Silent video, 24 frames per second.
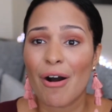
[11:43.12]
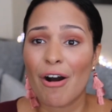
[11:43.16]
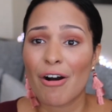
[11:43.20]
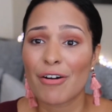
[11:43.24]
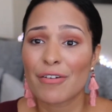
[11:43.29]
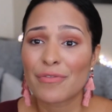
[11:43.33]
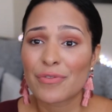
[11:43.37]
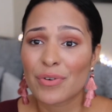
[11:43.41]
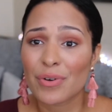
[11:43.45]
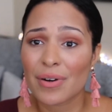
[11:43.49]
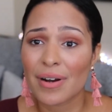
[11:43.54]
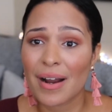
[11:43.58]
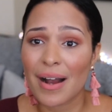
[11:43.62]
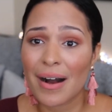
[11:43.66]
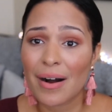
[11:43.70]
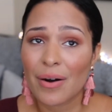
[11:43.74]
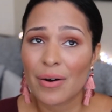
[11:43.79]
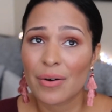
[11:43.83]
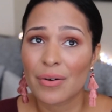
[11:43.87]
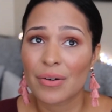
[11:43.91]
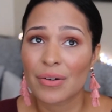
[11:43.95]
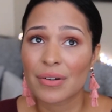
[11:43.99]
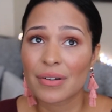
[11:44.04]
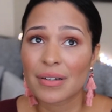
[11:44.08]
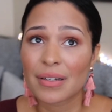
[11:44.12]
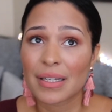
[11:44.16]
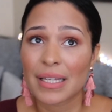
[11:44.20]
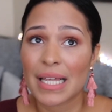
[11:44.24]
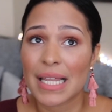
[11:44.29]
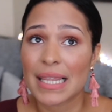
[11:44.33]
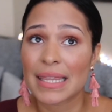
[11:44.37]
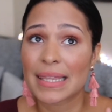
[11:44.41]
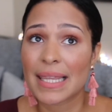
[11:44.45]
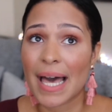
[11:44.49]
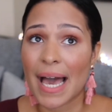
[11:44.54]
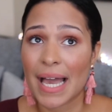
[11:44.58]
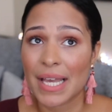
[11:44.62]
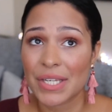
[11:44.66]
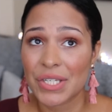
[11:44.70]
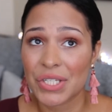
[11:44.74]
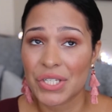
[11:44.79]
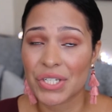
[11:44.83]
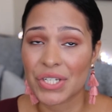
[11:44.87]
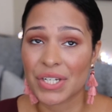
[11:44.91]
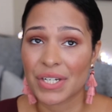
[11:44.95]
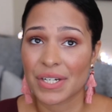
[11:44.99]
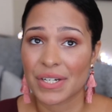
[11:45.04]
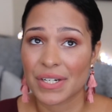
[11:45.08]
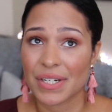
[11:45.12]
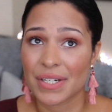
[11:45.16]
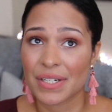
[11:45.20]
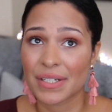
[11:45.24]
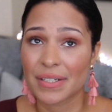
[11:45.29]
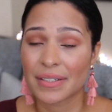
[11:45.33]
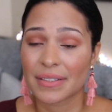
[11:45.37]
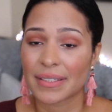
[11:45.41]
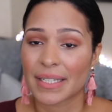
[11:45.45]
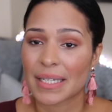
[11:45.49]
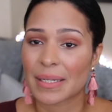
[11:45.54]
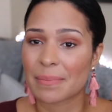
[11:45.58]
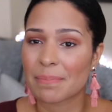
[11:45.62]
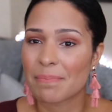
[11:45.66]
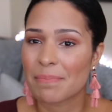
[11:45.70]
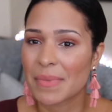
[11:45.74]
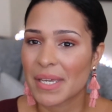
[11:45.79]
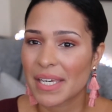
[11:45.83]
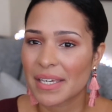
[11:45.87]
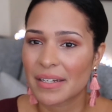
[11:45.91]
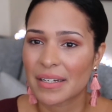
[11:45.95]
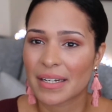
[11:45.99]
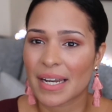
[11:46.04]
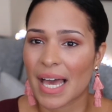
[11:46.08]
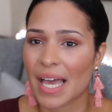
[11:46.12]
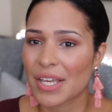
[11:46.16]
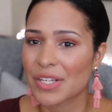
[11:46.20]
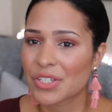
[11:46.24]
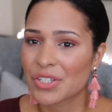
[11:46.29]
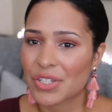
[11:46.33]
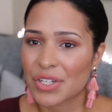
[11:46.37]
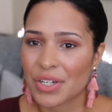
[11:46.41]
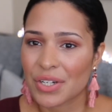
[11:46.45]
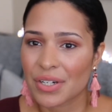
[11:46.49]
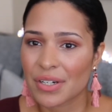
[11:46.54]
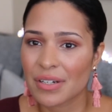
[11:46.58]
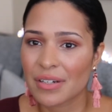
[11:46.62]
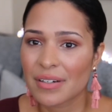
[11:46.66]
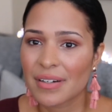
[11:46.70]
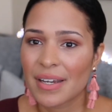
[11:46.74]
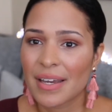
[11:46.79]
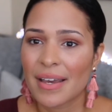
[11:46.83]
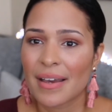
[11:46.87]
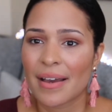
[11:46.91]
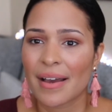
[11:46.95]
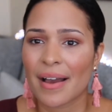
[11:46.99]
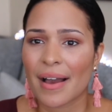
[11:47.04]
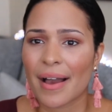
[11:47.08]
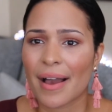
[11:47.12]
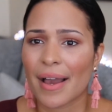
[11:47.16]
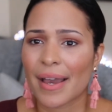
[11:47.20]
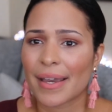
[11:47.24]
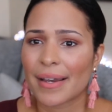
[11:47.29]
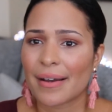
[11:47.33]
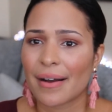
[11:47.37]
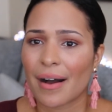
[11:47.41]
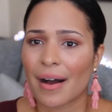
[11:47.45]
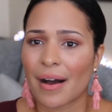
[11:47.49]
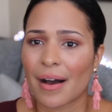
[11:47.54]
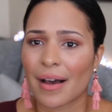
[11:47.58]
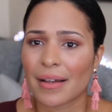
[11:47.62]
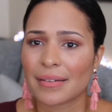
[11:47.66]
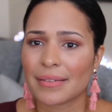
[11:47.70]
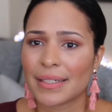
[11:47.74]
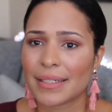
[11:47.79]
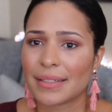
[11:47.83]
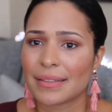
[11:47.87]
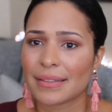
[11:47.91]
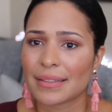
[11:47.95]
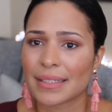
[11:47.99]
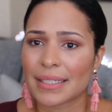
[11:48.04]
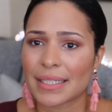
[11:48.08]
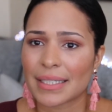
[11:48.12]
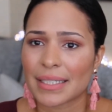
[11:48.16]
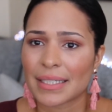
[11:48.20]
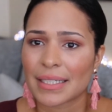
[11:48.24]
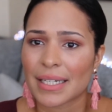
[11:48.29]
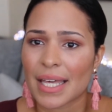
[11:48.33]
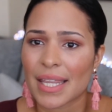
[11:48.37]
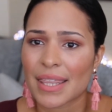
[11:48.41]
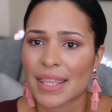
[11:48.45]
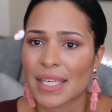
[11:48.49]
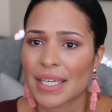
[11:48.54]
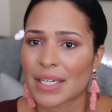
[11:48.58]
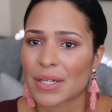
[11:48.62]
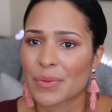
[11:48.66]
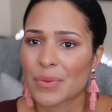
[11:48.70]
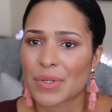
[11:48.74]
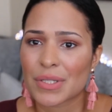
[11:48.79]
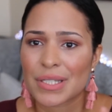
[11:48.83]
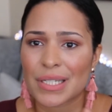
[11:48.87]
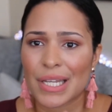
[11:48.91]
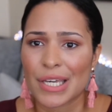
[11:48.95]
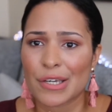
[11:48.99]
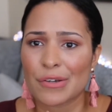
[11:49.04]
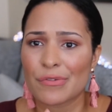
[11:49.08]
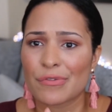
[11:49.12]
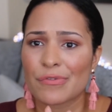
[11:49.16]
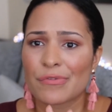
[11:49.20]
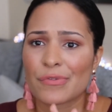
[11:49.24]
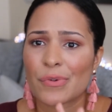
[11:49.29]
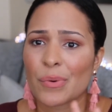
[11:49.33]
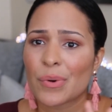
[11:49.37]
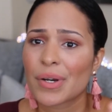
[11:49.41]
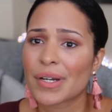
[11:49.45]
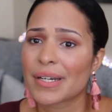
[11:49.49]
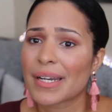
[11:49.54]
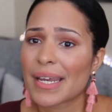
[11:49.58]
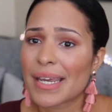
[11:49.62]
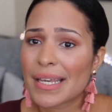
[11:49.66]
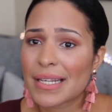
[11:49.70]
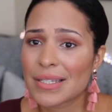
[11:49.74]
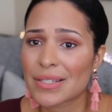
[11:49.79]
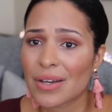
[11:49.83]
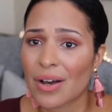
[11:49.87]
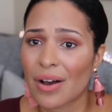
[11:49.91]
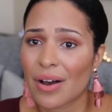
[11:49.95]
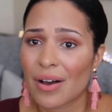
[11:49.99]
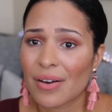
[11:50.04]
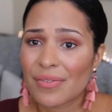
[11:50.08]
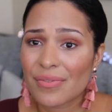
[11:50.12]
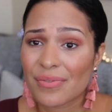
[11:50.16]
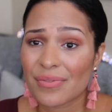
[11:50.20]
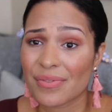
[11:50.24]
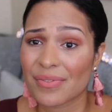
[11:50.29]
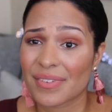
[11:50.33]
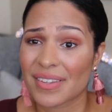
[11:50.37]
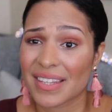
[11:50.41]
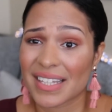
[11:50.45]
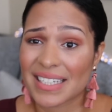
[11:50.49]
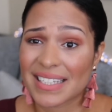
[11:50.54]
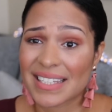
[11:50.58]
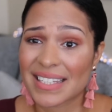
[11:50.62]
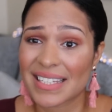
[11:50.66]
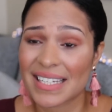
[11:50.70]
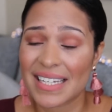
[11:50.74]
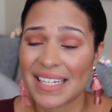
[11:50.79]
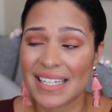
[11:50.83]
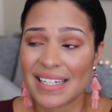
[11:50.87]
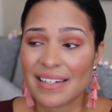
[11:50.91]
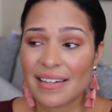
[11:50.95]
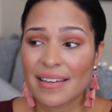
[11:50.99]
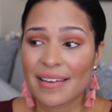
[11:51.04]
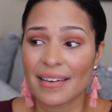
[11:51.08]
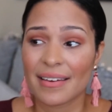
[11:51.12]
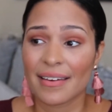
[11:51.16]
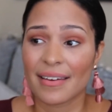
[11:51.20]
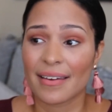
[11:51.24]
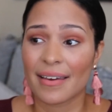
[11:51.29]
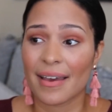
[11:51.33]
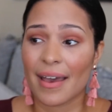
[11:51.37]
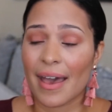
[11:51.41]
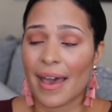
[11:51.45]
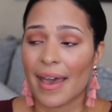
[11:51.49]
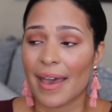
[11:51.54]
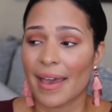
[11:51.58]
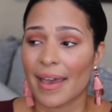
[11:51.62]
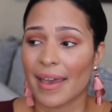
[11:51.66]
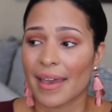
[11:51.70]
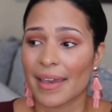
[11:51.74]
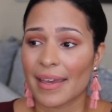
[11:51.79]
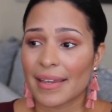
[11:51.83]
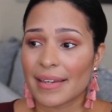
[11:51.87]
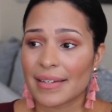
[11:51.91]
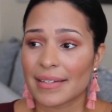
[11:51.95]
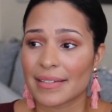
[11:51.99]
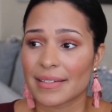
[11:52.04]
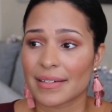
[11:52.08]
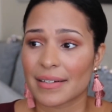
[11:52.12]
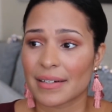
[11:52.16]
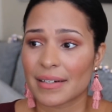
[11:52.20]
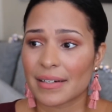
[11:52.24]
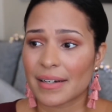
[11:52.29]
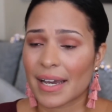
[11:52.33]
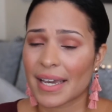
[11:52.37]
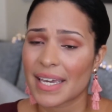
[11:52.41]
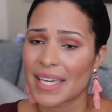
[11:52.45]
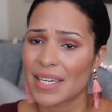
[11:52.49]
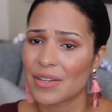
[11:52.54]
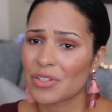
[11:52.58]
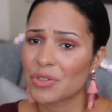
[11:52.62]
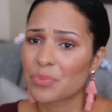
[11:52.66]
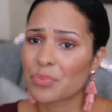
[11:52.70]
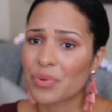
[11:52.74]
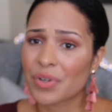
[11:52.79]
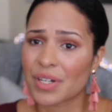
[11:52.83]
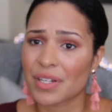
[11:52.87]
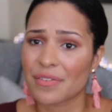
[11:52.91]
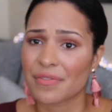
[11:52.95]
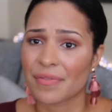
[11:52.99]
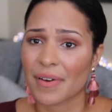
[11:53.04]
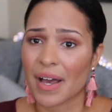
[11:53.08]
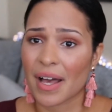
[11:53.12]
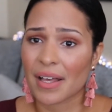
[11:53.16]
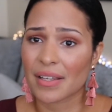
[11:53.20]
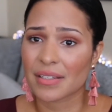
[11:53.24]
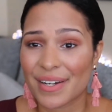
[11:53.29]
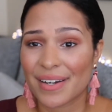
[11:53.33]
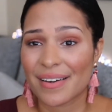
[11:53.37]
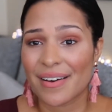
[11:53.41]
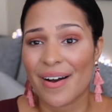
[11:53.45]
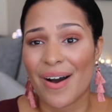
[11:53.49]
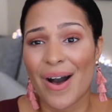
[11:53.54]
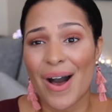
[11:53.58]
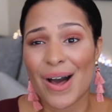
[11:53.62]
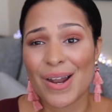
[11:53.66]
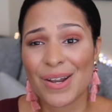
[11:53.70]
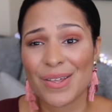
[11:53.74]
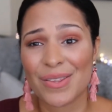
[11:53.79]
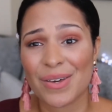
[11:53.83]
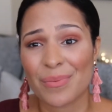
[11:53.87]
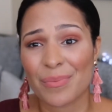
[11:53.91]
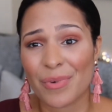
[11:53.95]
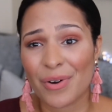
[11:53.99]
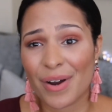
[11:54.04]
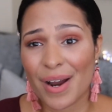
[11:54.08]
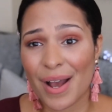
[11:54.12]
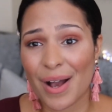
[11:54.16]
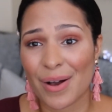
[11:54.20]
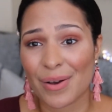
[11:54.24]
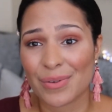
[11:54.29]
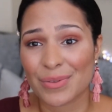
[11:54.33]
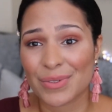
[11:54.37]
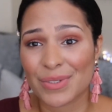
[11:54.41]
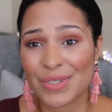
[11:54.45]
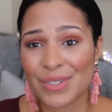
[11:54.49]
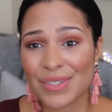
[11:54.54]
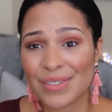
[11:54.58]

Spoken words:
all 4 out last year, like mid last year. I got literally, I think it was like 4 days off. That's it. And I healed pretty fast. All of them are out.